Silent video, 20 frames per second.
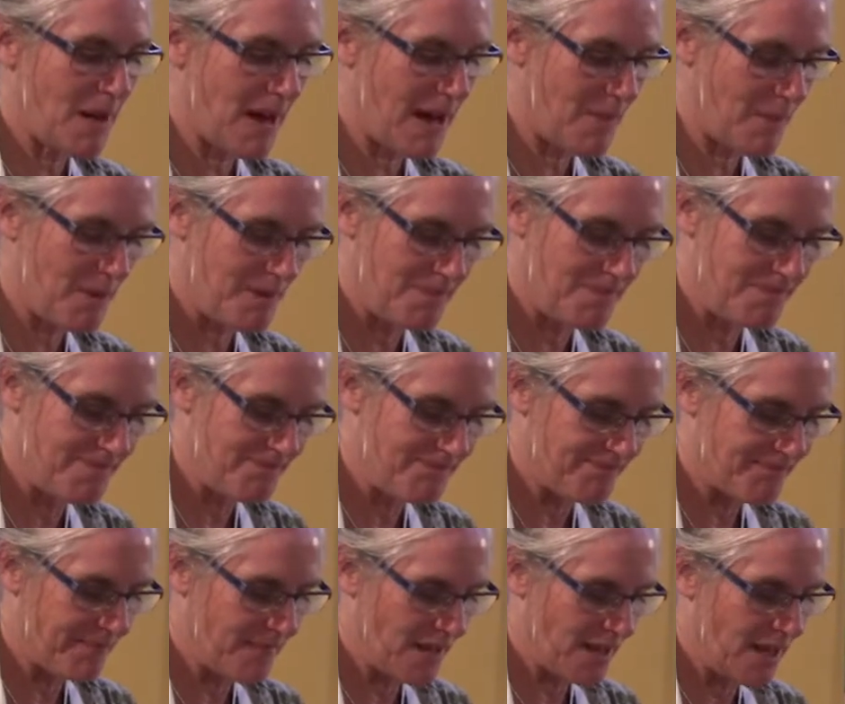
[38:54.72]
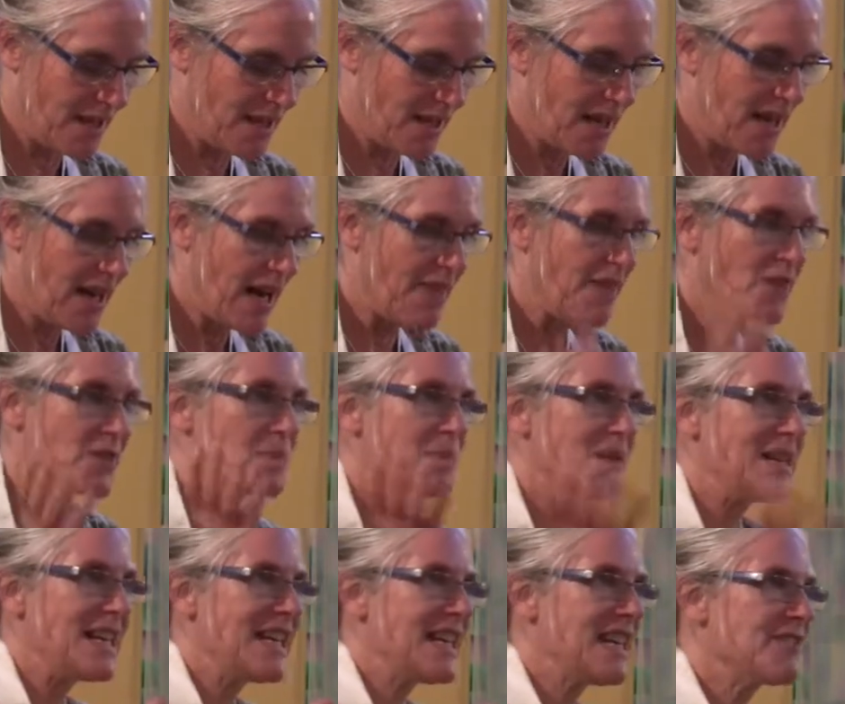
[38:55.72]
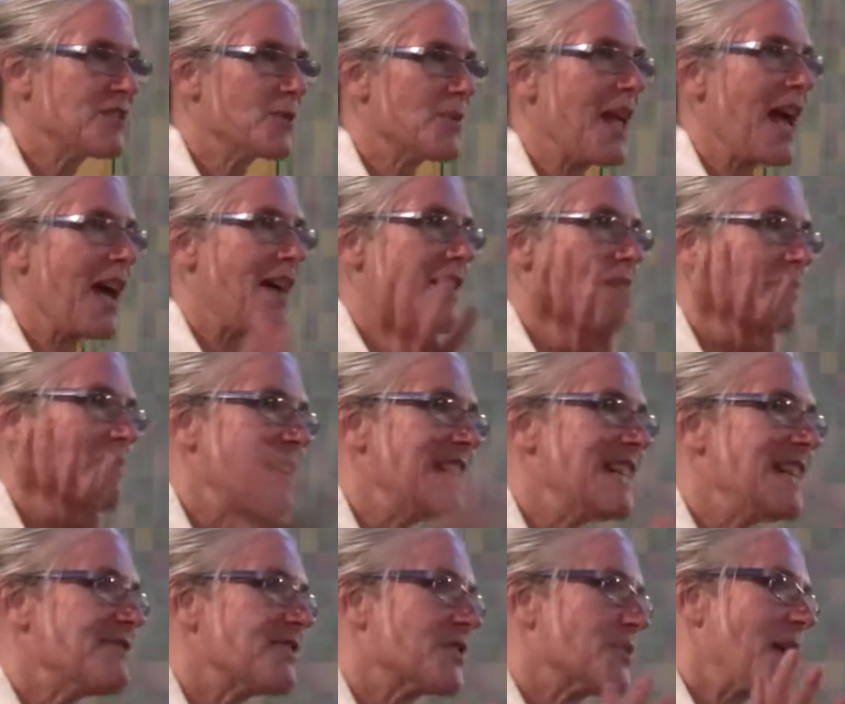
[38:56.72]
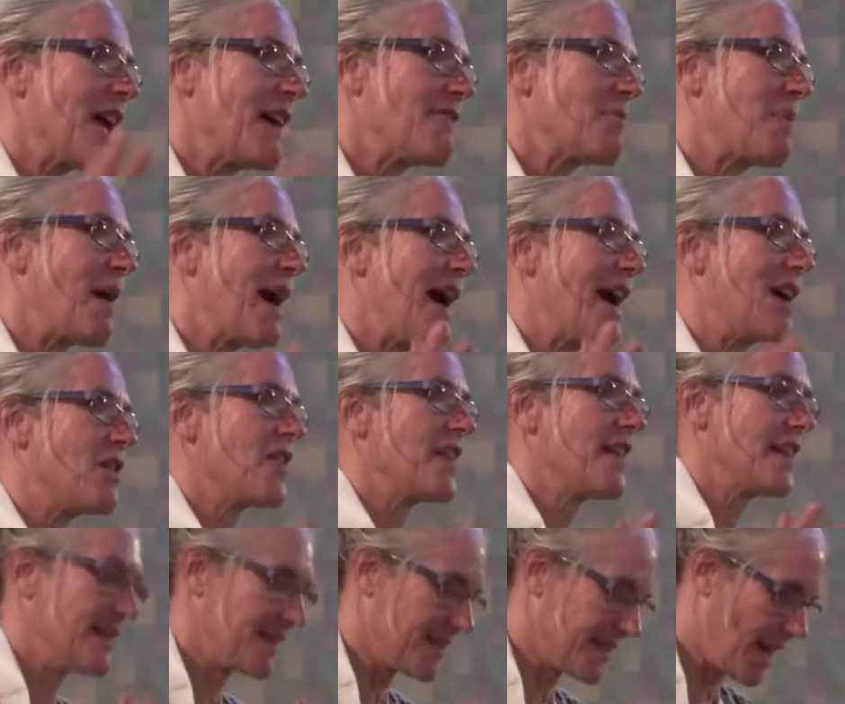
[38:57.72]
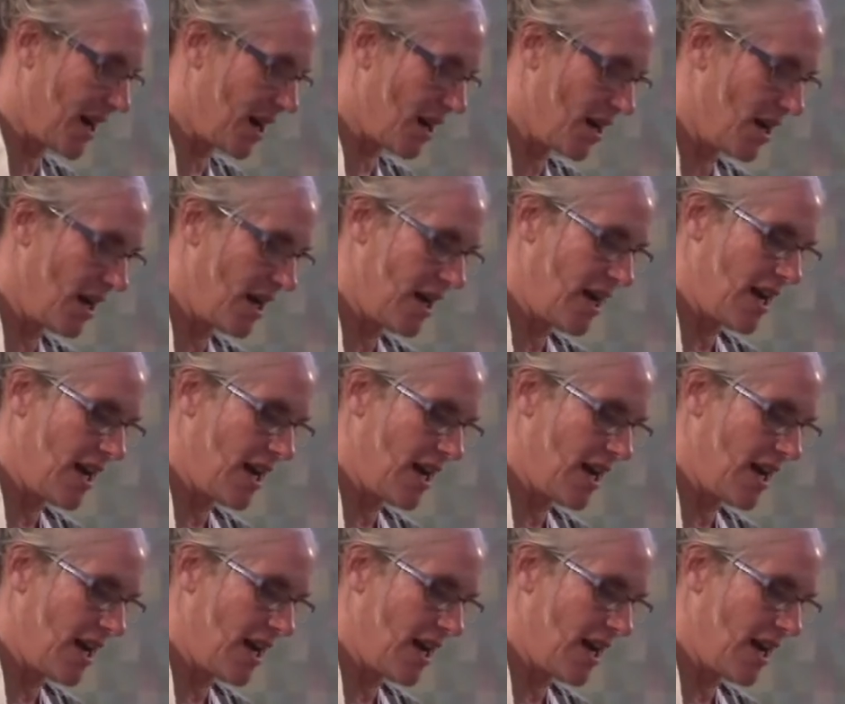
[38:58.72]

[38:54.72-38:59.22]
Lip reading: map. And those beliefs we have about how things are,